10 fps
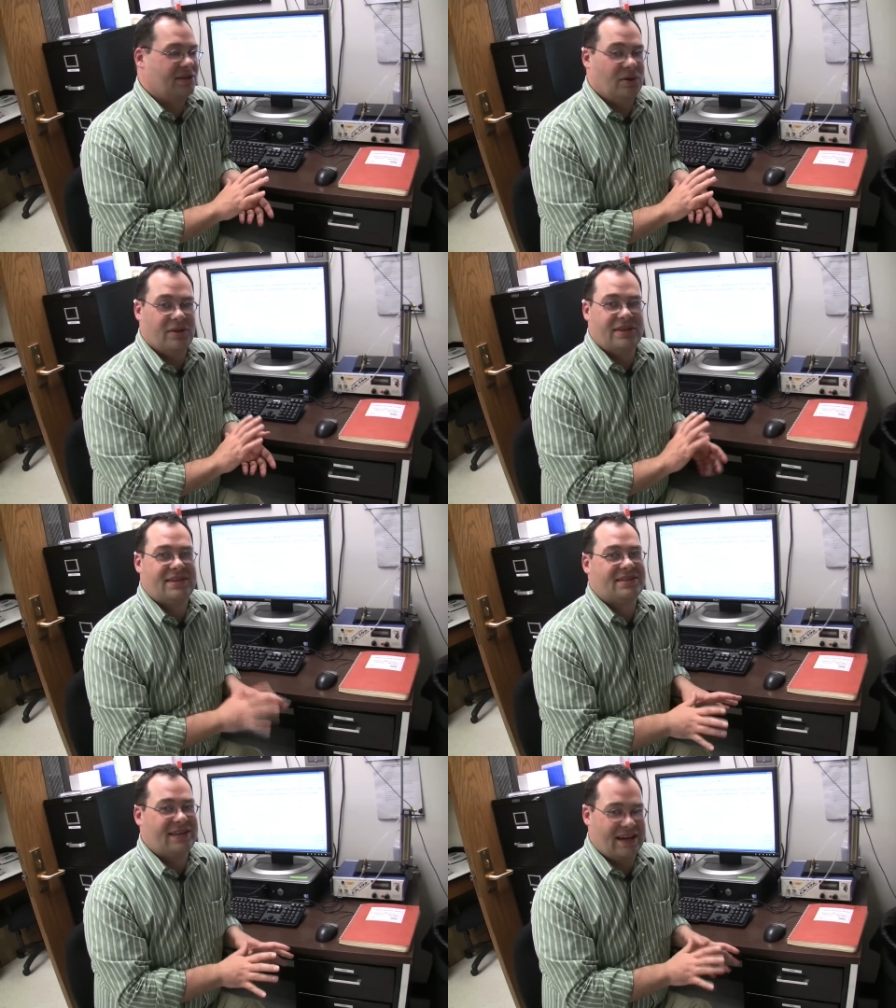though, that
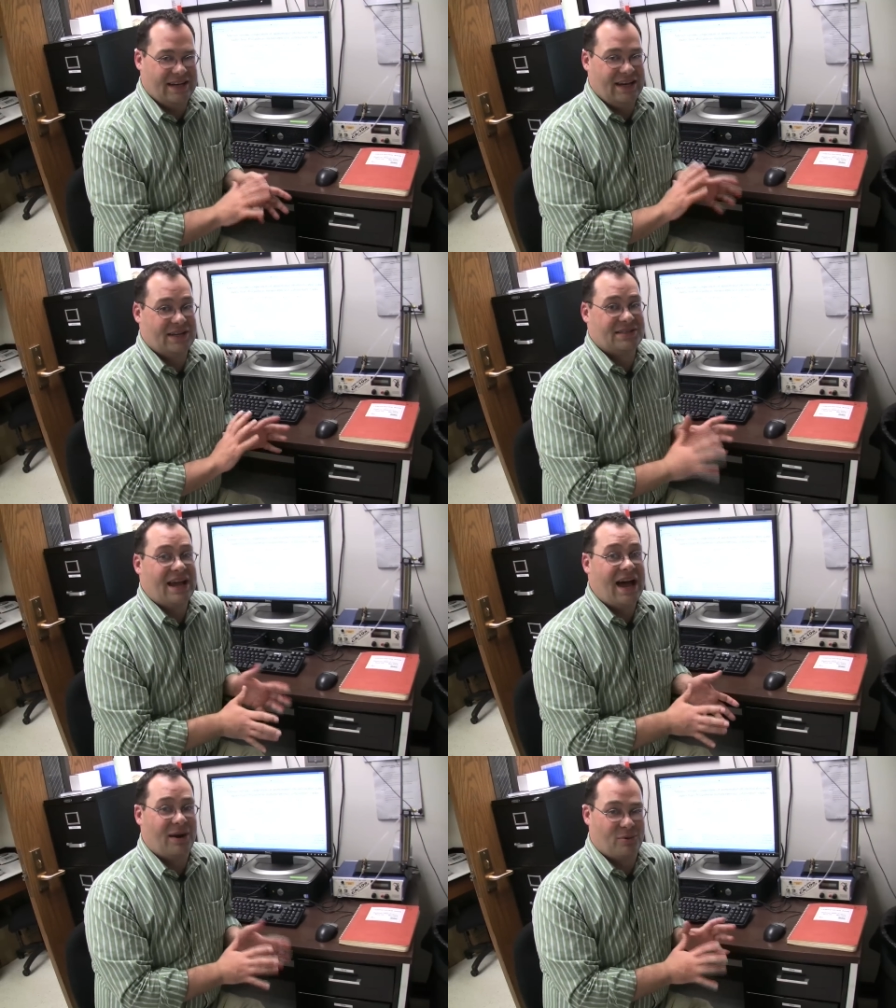this technique is
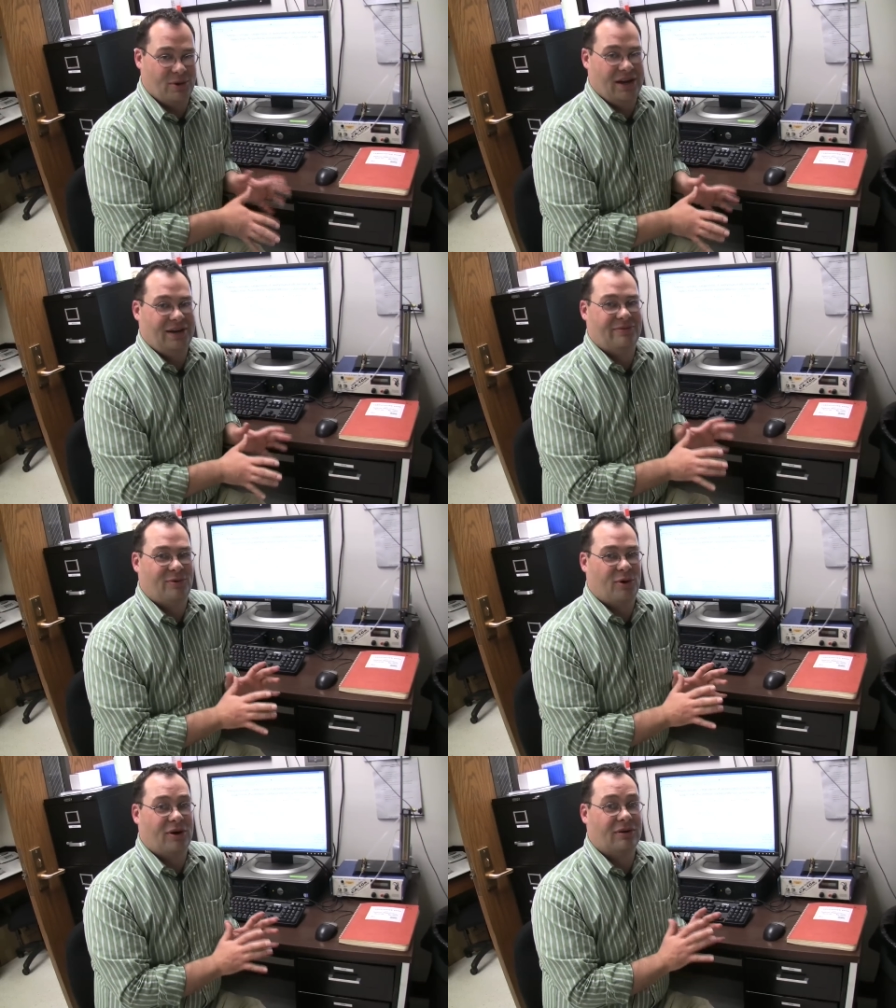not ready
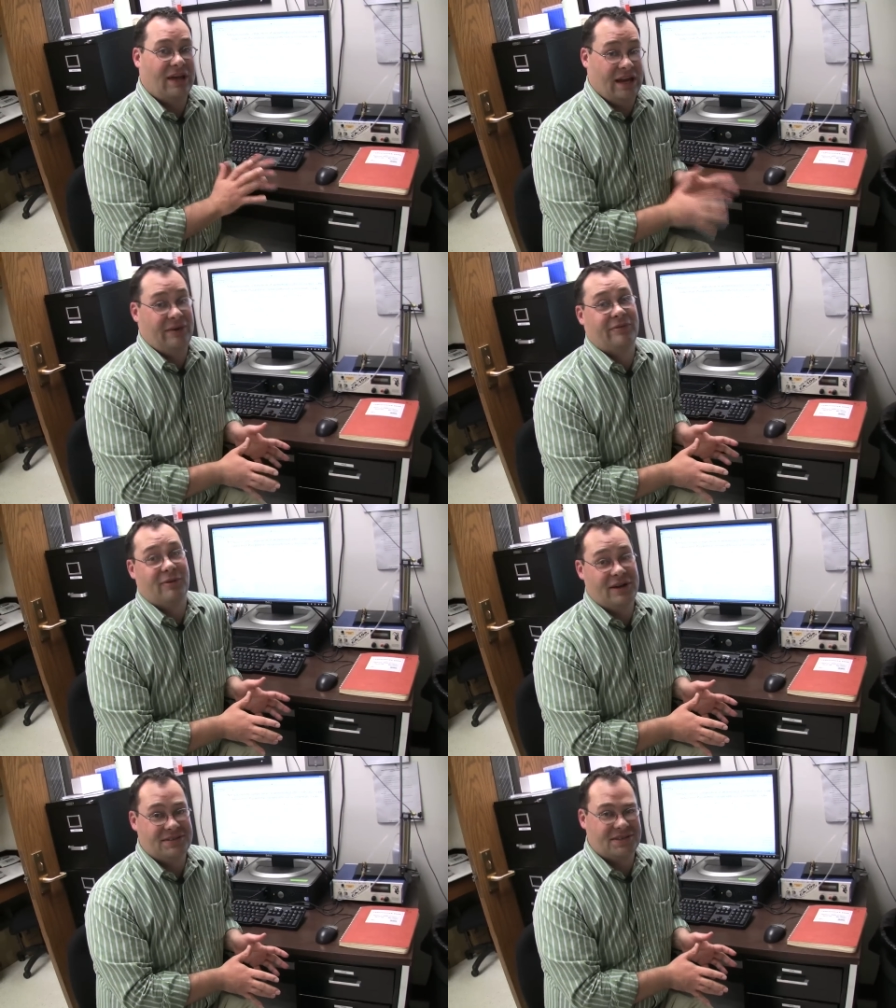for any
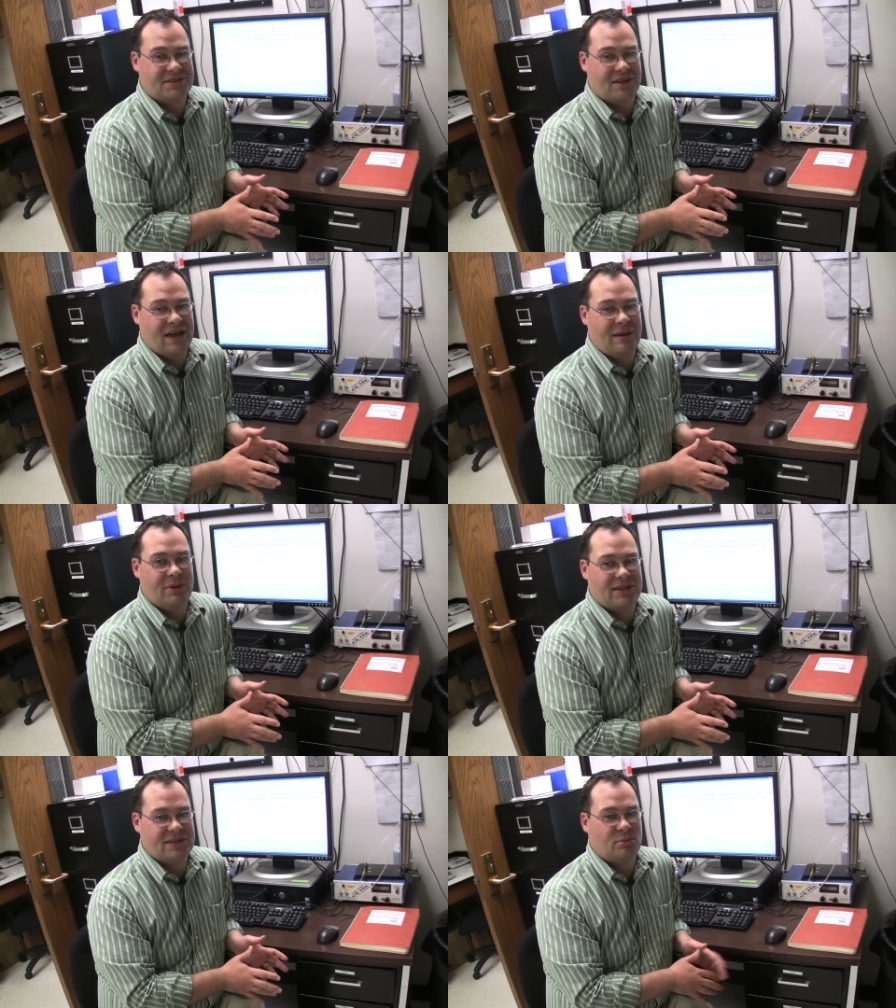forensics lab
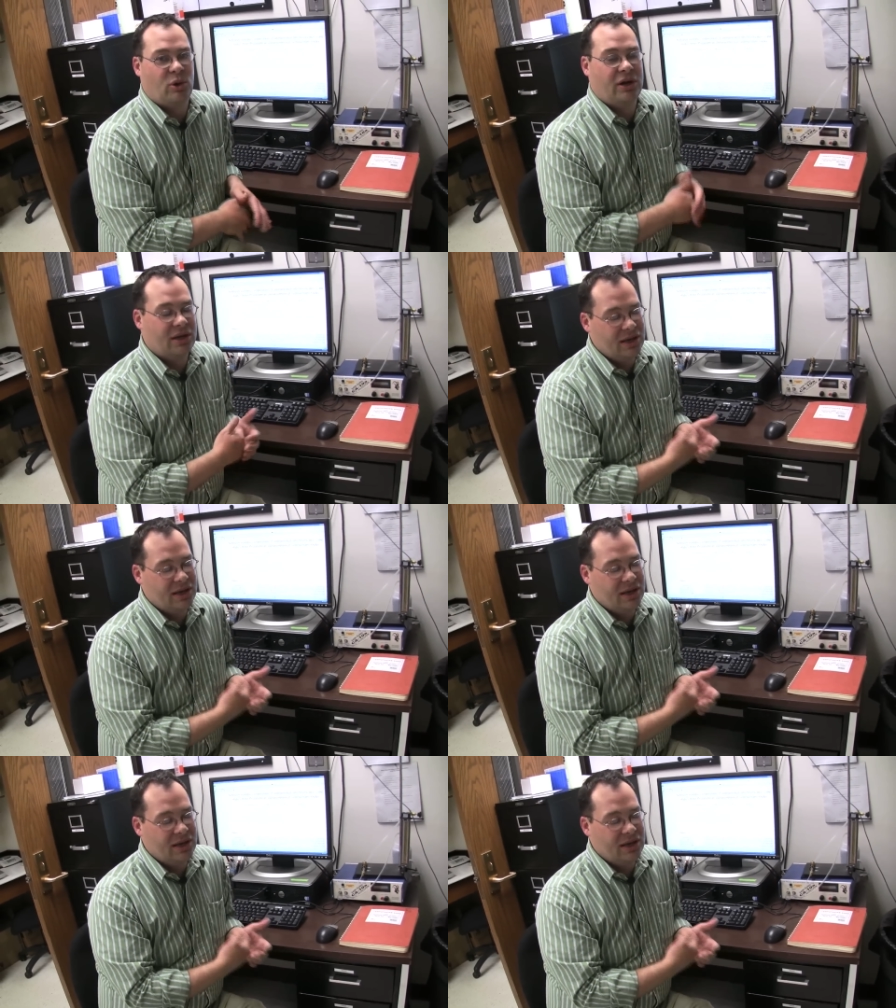at this point.